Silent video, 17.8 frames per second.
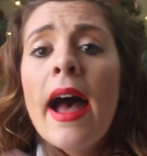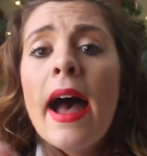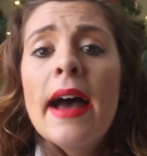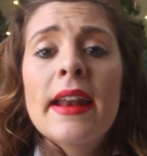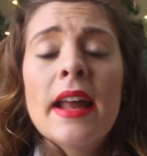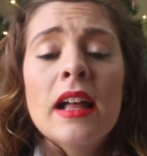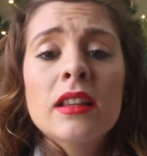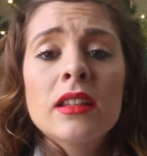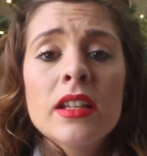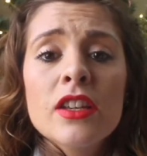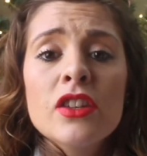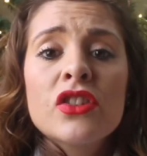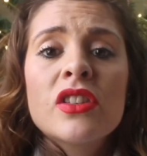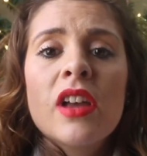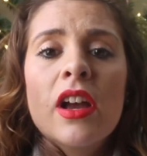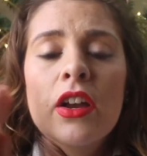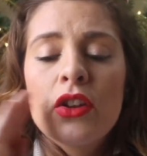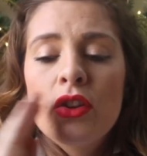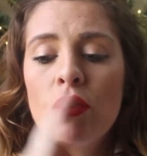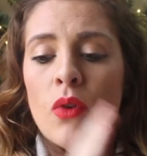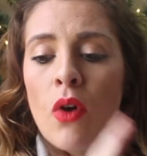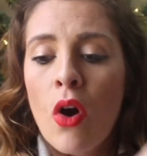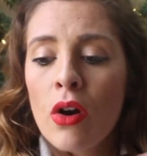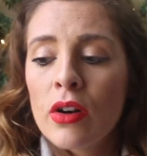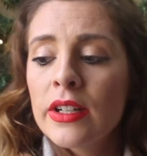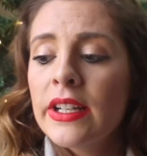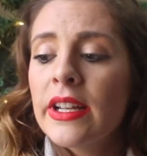and at least you
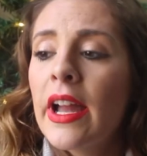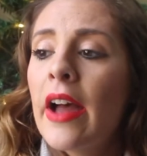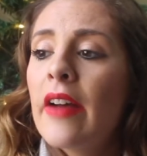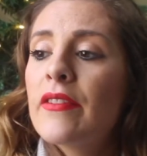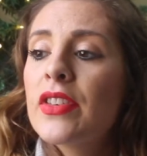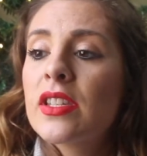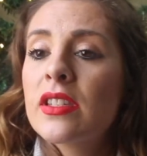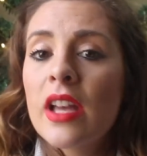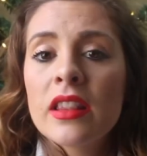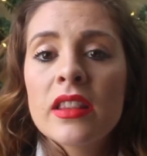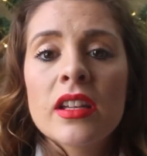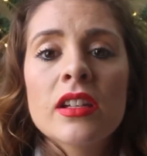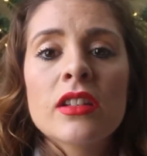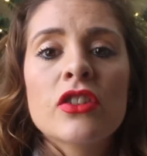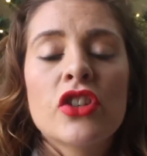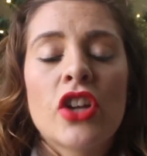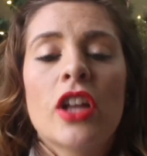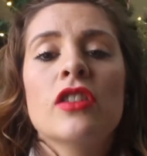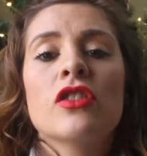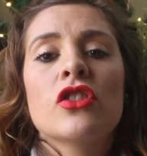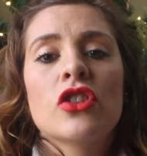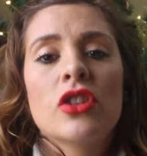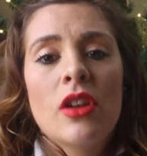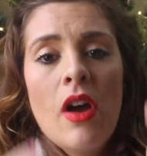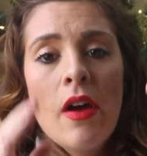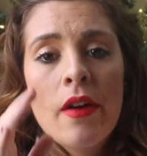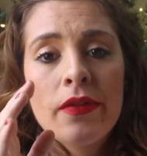already have set the
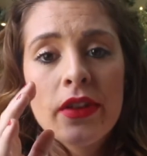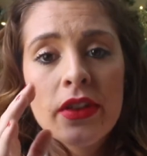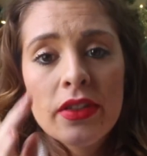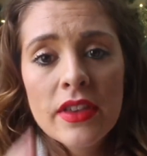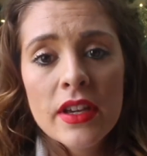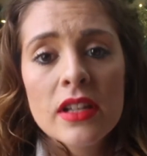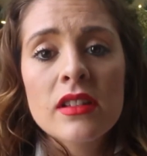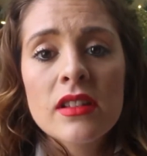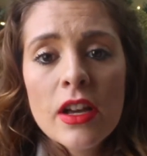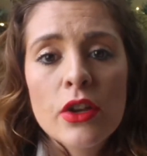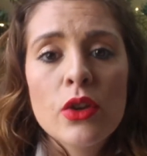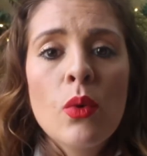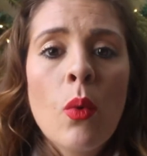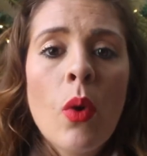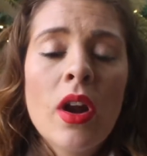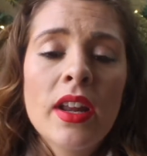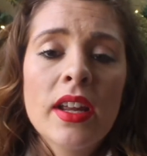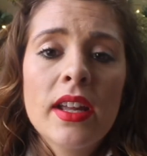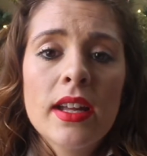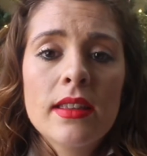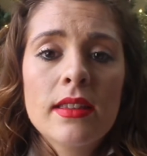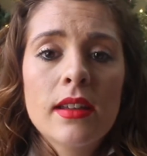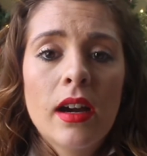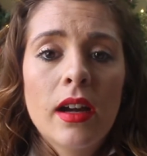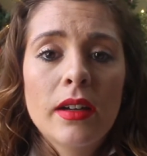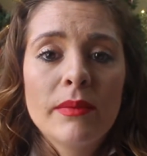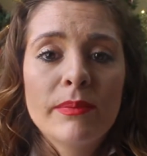intention of the things that you want to get
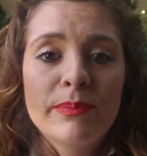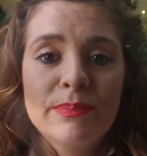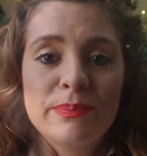done.